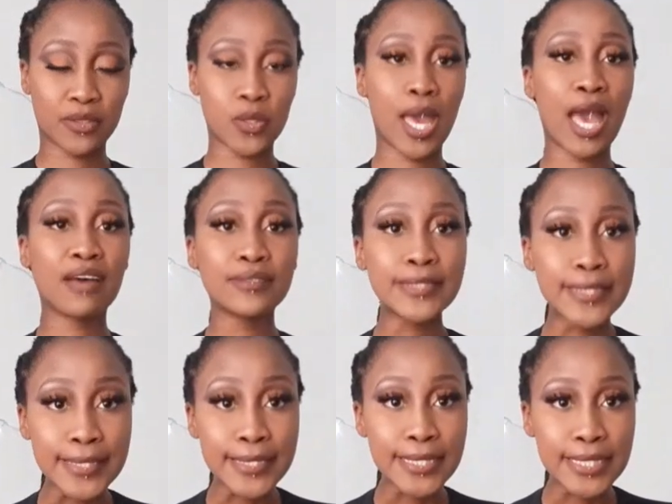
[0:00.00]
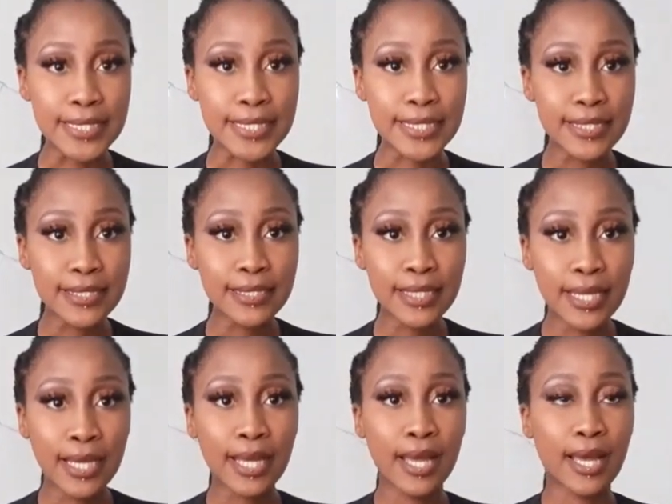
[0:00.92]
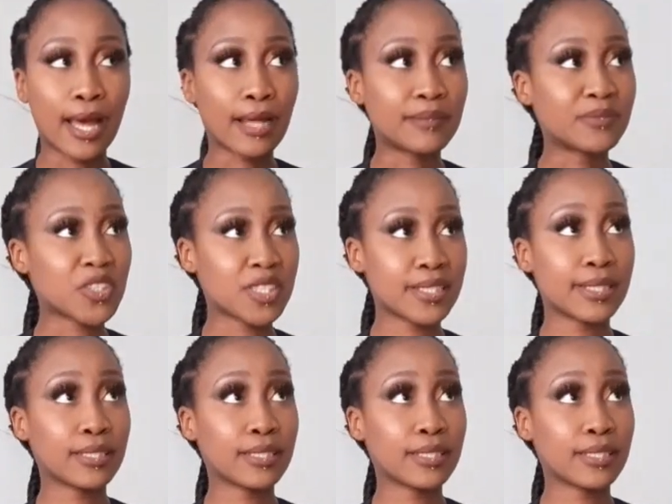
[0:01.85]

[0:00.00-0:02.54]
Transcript: you haven't seen it, just